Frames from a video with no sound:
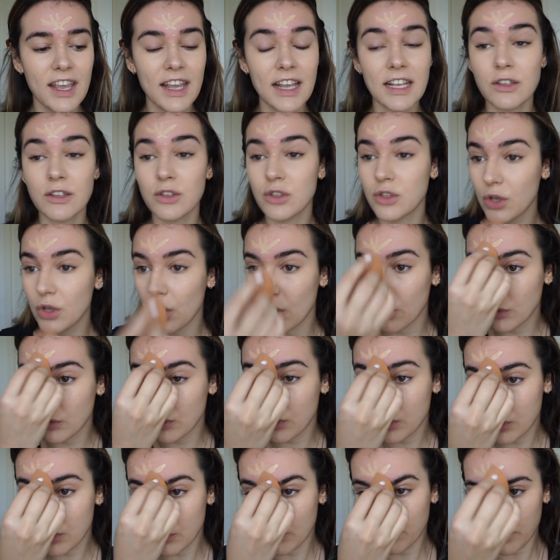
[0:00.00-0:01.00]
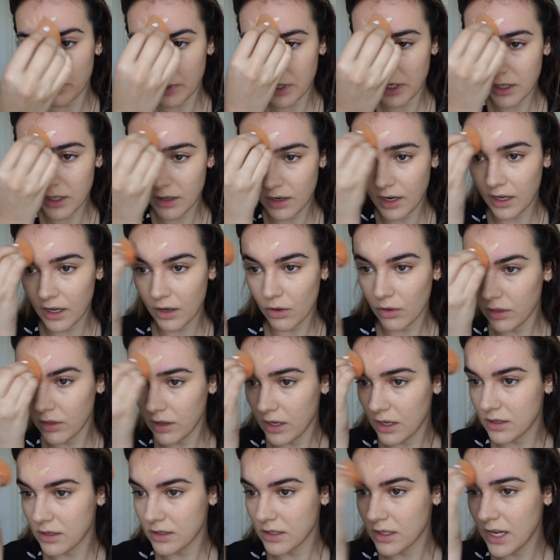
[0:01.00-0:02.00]
is so stupid like on
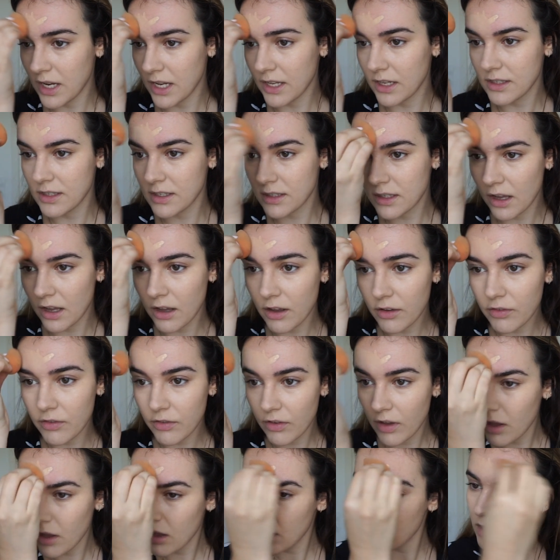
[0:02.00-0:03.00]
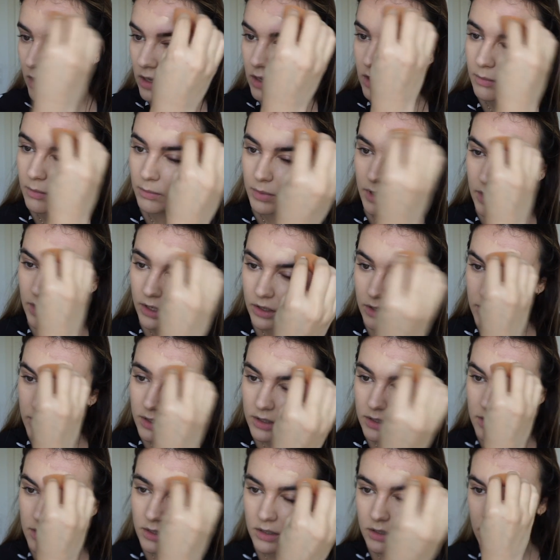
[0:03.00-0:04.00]
the internet and stuff
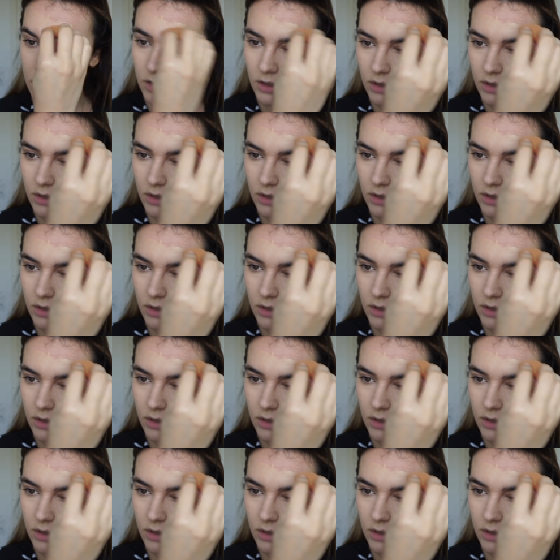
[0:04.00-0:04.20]
because